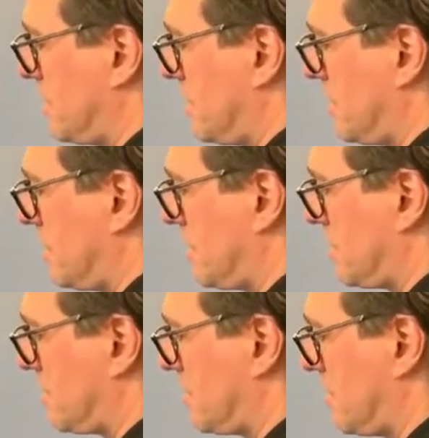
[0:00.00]

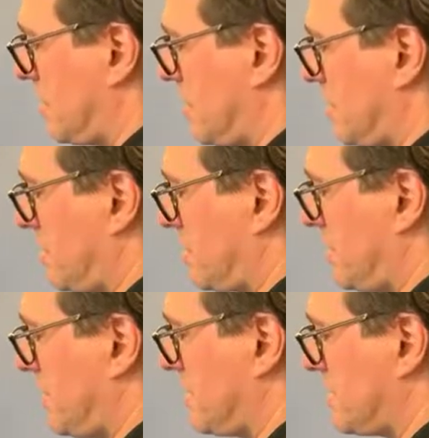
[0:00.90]
and
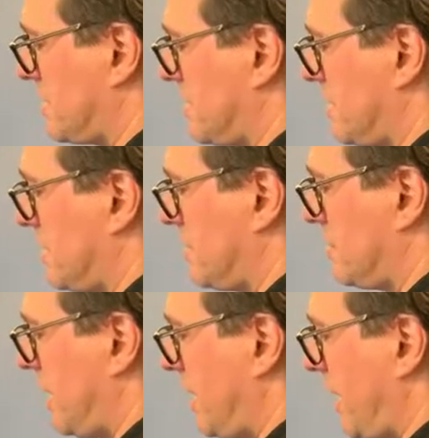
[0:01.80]
increase
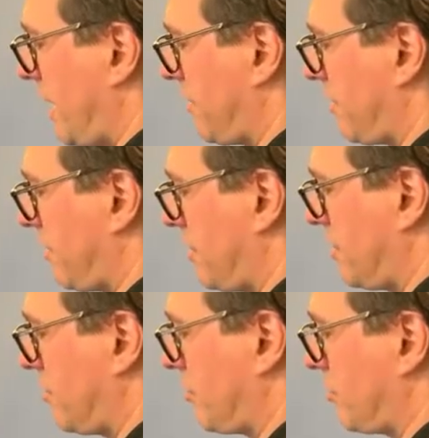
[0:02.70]
my length
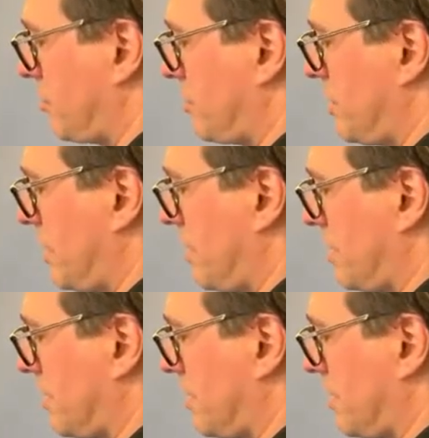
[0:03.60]
through the ear.